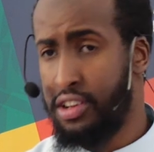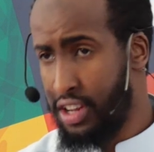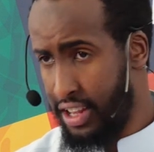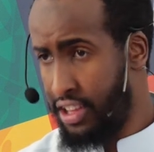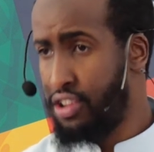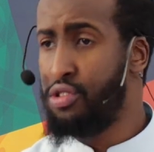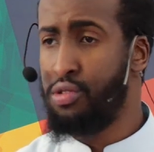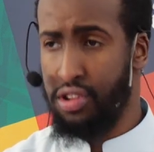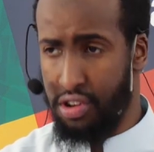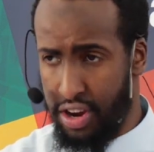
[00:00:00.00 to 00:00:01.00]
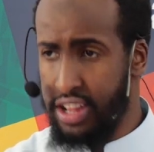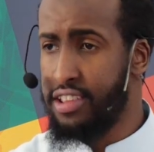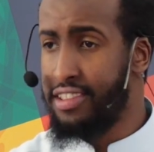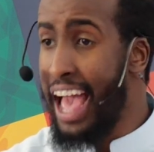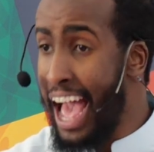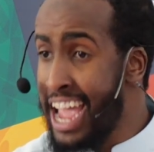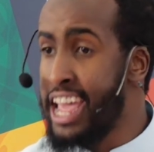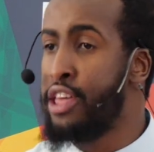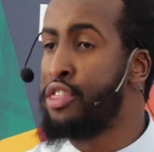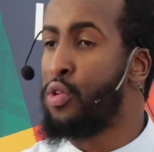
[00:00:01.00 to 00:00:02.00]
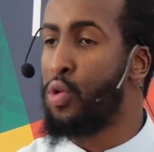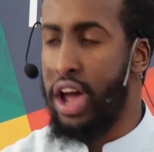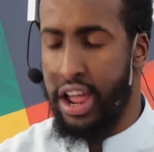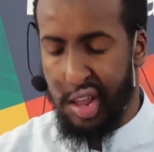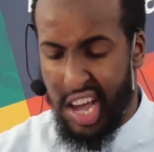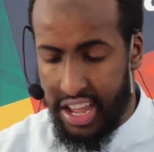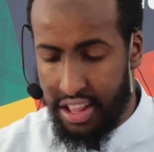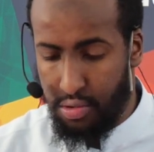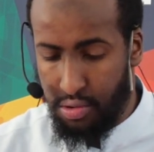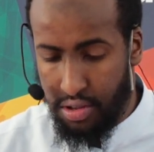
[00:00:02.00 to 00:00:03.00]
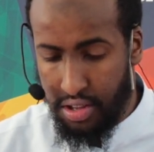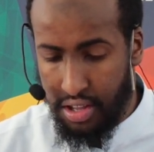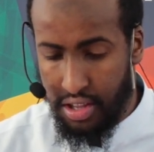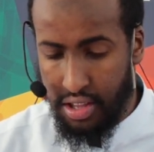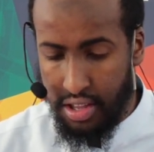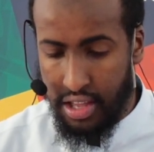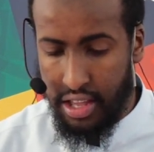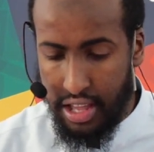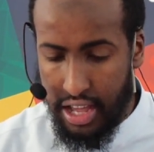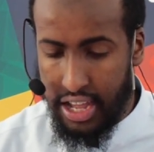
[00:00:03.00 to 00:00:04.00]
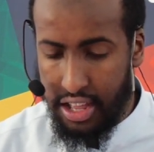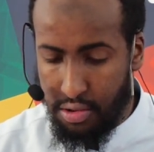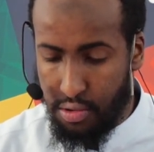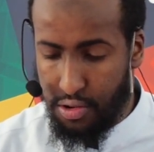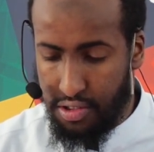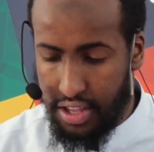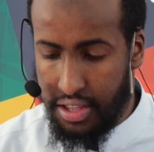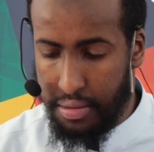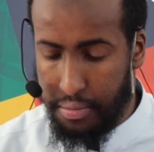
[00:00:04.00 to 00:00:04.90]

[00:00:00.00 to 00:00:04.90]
Shall I teach you the greatest ayah in the Quran? Ayatul Kursi.